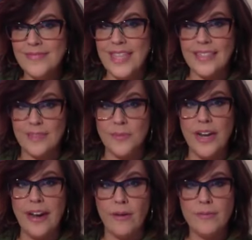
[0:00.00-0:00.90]
Text them
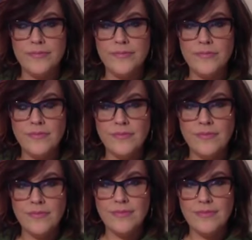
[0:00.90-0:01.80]
right now.
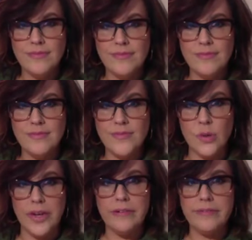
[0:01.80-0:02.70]
Do
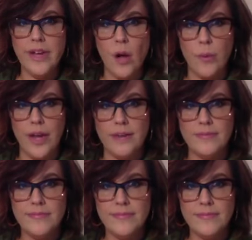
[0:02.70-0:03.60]
it. I'll wait.
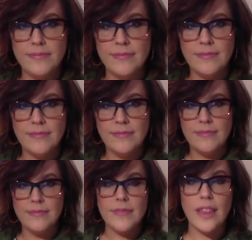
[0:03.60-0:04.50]

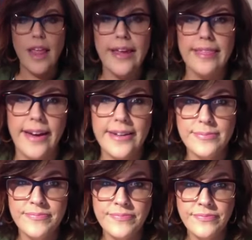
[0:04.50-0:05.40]
Like that.
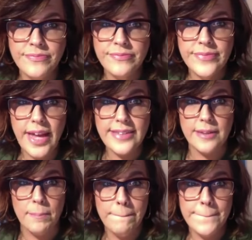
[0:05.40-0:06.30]
Text
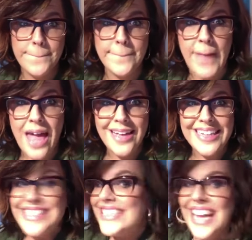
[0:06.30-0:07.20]
them.
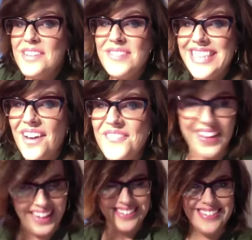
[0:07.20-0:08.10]
Send them a
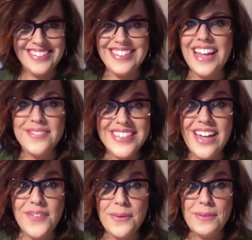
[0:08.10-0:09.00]
selfie. Send them a
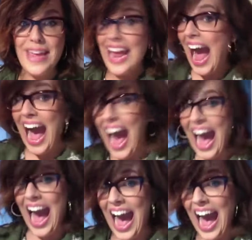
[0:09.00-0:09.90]
selfie with me.
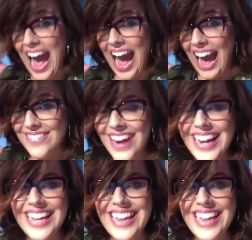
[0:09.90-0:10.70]
Ready?